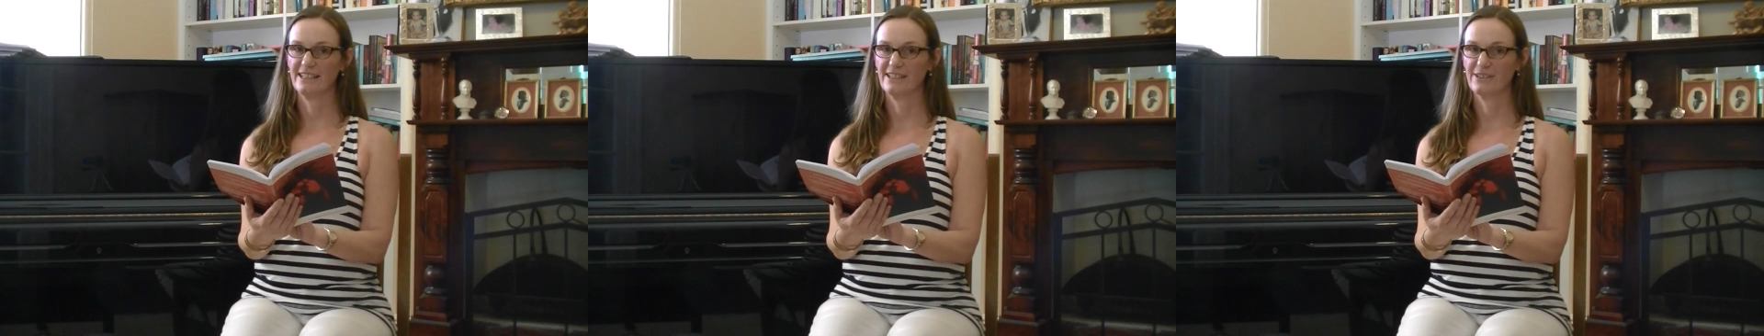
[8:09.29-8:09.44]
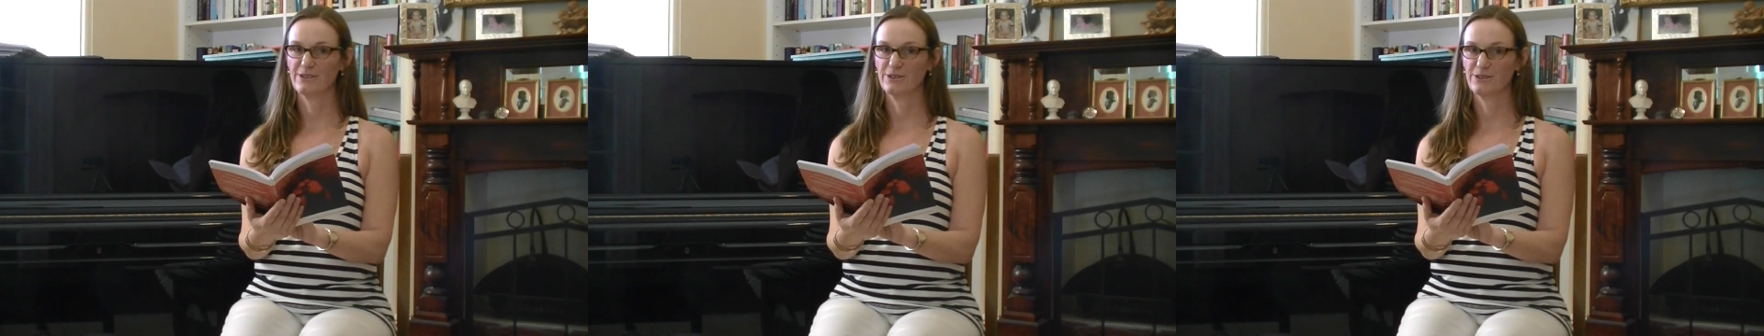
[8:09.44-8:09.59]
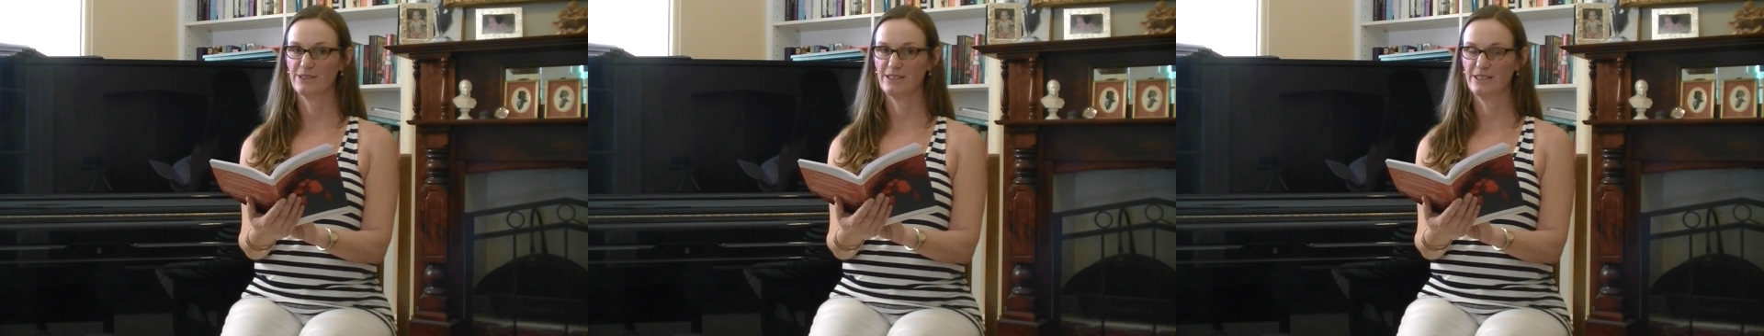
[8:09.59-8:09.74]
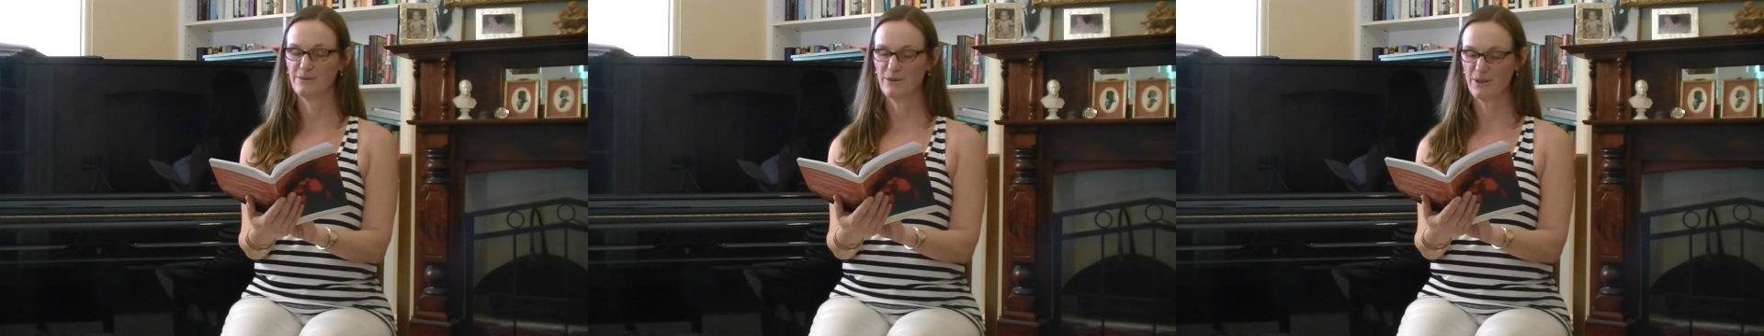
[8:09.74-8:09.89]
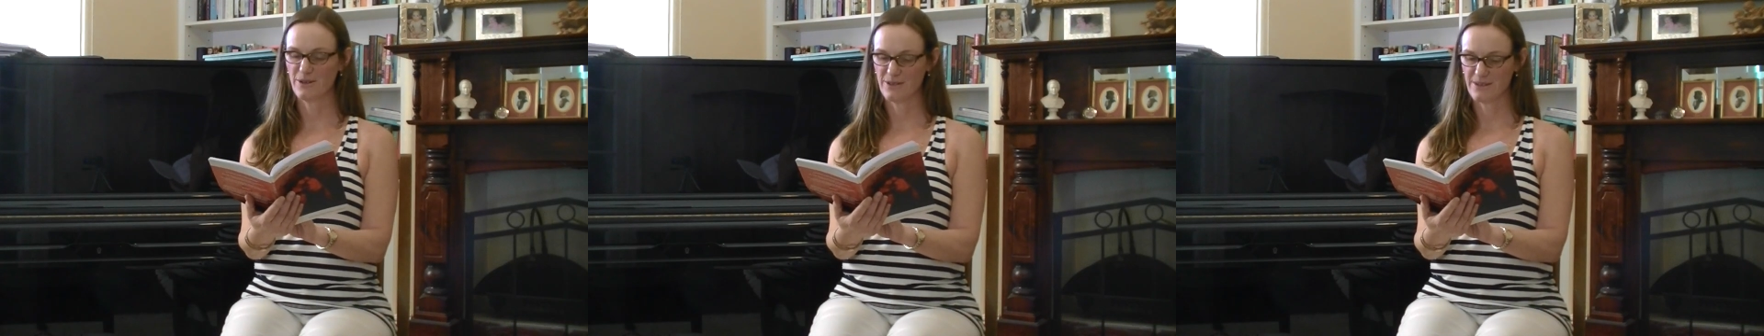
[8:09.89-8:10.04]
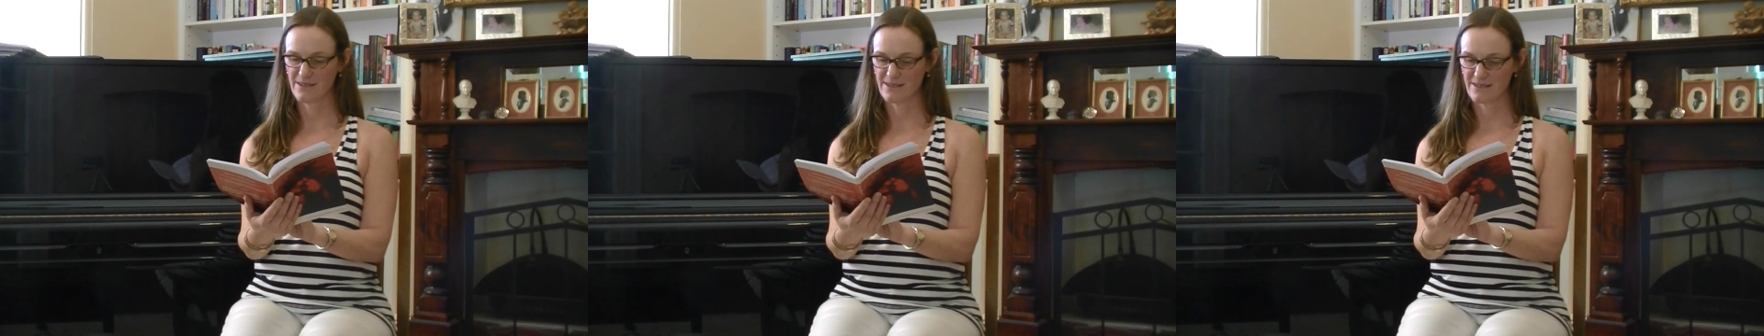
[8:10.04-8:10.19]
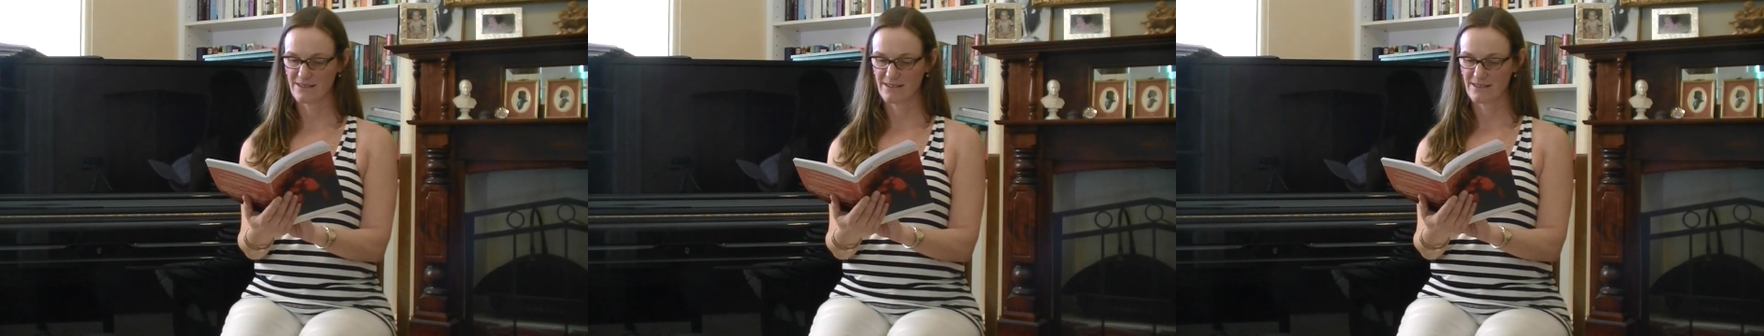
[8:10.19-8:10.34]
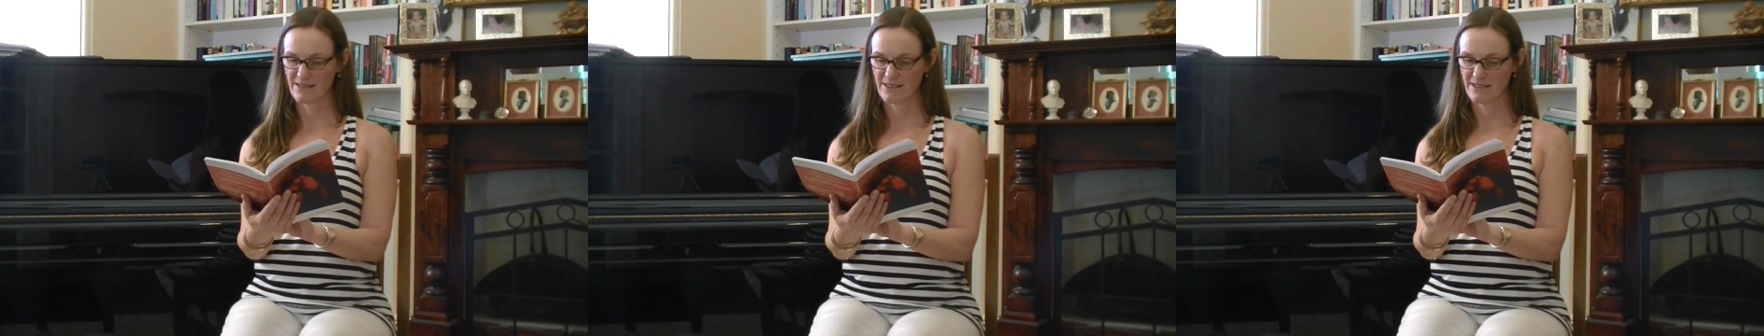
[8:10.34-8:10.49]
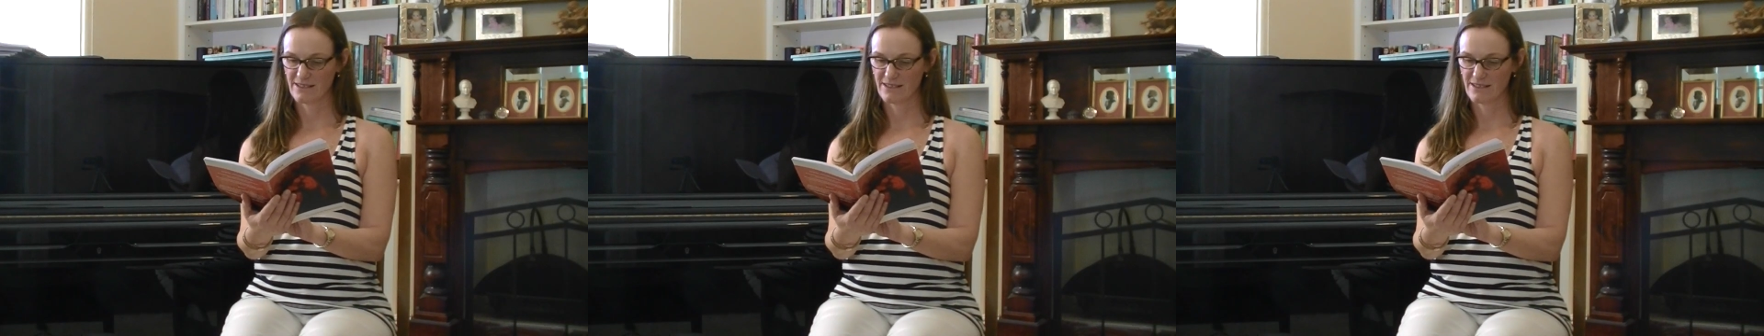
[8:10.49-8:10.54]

how good he was.